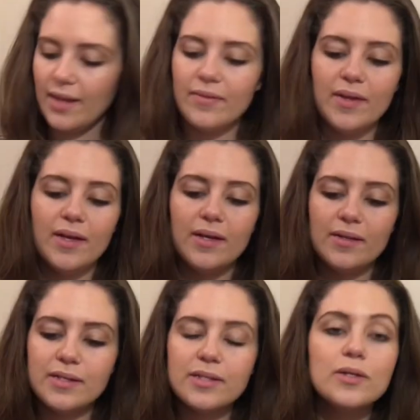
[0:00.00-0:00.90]
And then
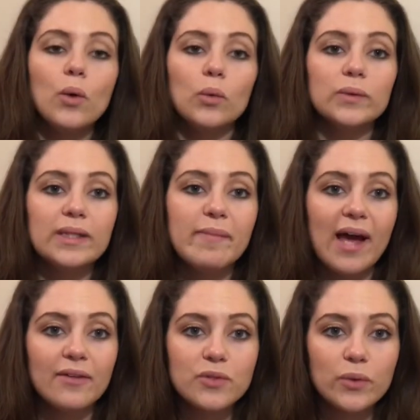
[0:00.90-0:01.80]
this is the only
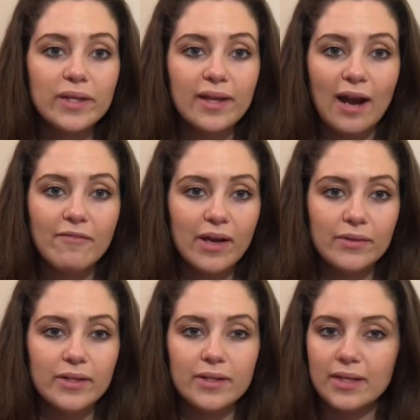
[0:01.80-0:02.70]
bath toy that I
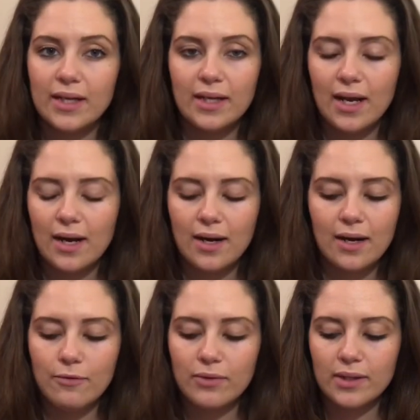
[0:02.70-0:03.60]
found there that
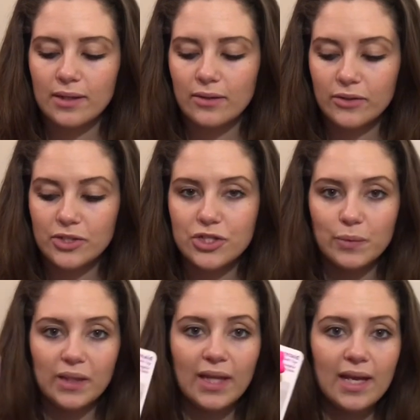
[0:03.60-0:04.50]
I really thought that she
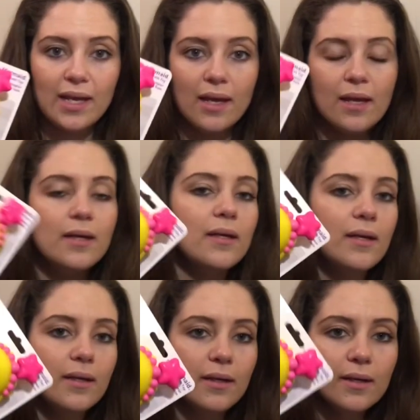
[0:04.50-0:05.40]
would like.
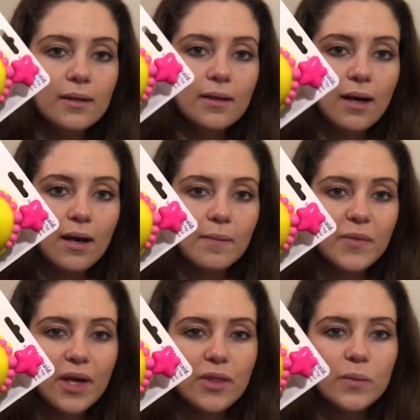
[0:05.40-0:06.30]
Um,
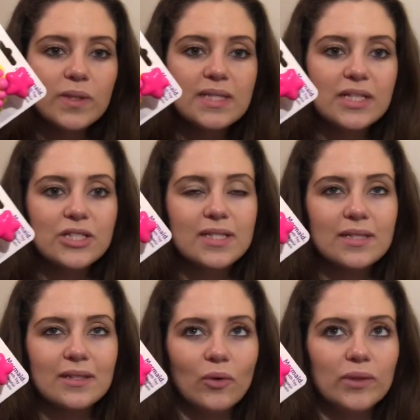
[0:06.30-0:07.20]
the other ones, they just,
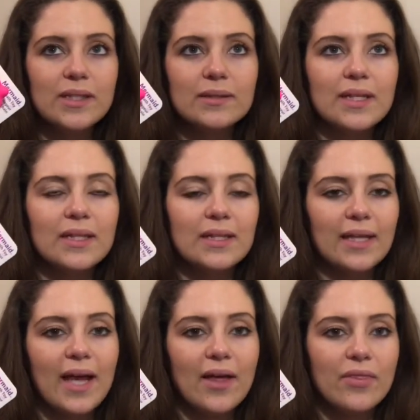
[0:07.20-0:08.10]
the only thing that
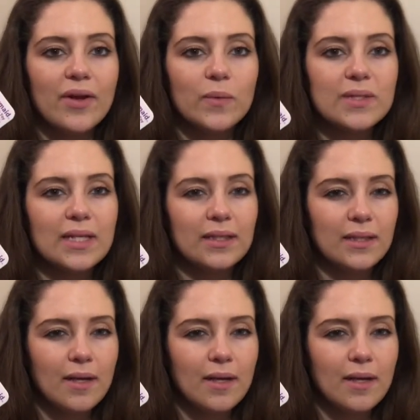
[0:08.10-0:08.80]
they had there was like the